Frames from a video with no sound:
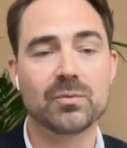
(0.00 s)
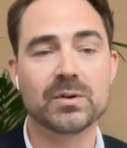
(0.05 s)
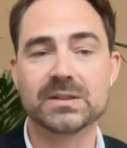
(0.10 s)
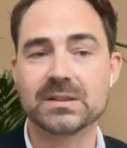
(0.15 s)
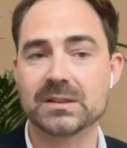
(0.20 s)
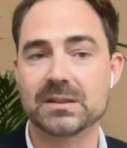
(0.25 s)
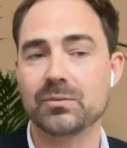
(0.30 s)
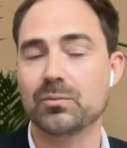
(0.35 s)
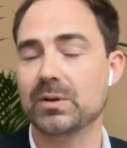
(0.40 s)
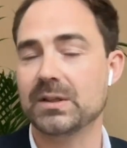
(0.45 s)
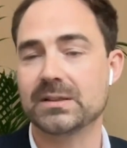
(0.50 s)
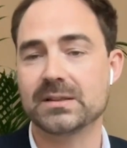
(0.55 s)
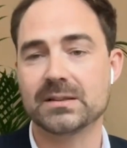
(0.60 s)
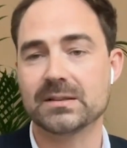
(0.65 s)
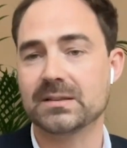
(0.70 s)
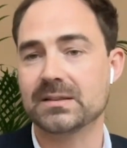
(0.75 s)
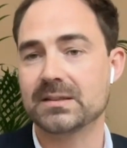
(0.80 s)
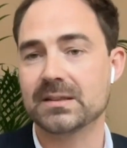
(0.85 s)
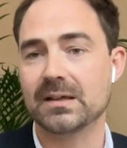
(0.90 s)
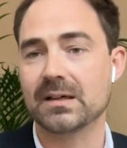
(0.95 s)
which
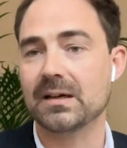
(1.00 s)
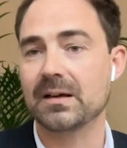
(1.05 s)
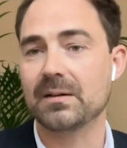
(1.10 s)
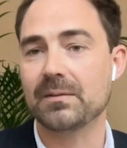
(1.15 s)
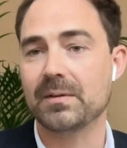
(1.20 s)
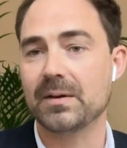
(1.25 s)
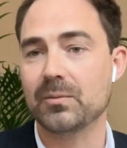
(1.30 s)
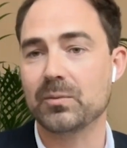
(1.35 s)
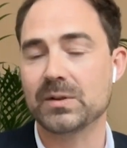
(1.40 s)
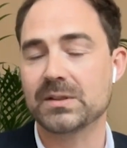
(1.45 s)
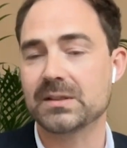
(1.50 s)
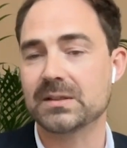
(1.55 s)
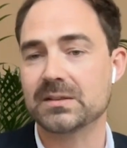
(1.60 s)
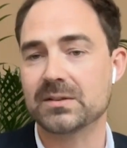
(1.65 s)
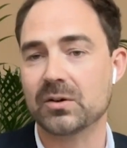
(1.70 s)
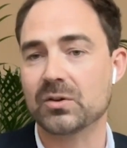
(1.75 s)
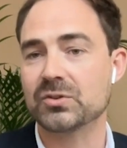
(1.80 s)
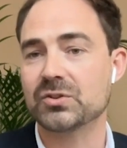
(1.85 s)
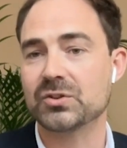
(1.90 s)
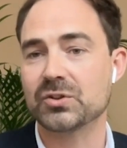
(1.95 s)
is
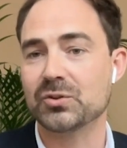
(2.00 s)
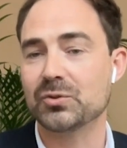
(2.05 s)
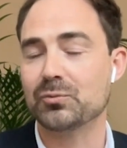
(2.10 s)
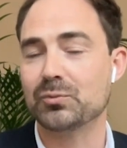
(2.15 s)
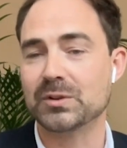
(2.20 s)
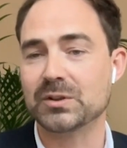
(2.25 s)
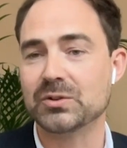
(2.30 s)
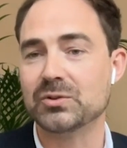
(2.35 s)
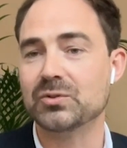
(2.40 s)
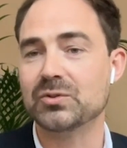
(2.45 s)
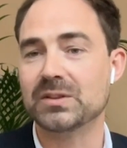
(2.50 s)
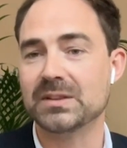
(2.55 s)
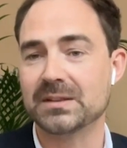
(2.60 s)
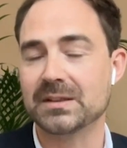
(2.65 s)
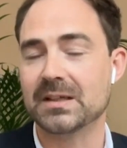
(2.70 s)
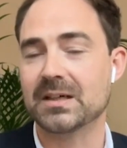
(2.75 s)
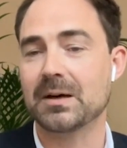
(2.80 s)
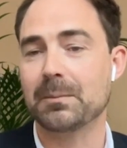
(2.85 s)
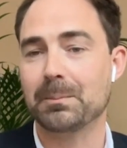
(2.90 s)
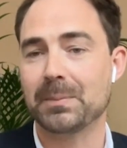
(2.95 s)
also reducing
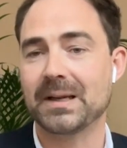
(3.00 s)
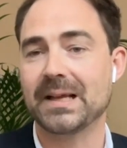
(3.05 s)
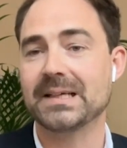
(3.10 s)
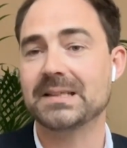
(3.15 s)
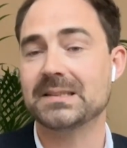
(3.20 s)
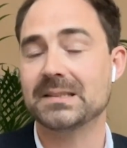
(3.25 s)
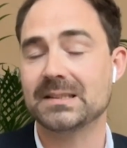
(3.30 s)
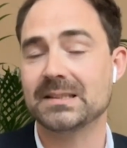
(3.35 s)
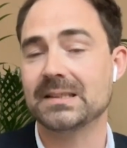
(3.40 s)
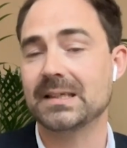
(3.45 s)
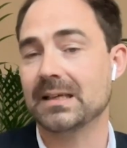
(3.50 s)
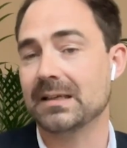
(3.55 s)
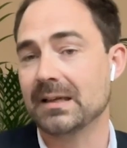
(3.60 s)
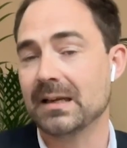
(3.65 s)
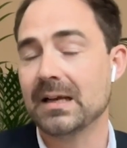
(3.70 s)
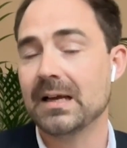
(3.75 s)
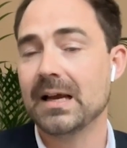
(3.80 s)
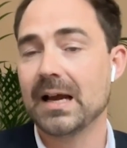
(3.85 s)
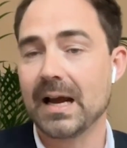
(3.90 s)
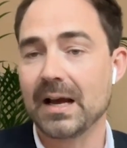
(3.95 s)
the complexity and
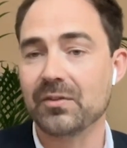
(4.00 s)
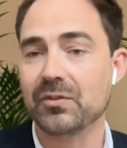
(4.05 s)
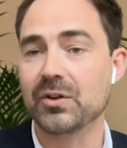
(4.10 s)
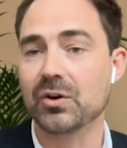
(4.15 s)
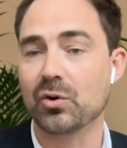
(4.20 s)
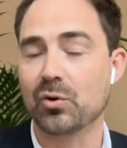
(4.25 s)
the